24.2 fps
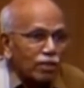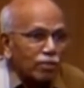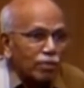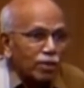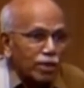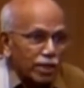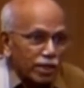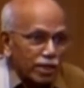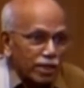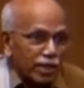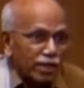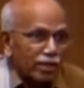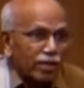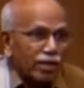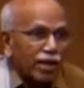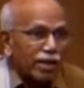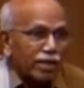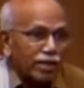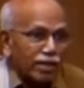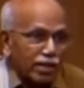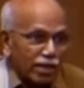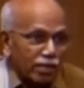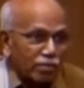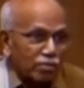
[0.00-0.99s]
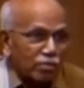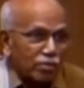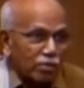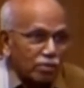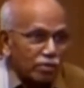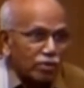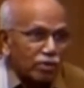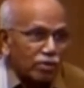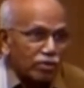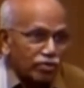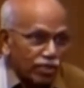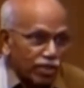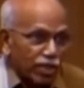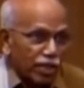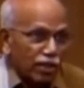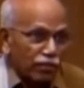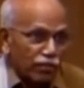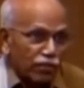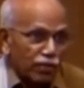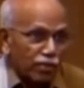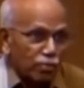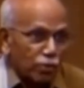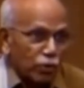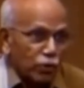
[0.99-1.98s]
in America at that time, the three
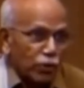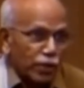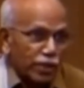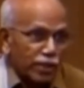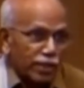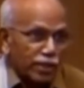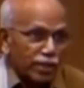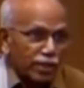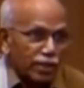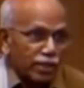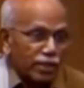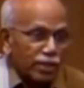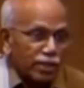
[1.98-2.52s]
of them together.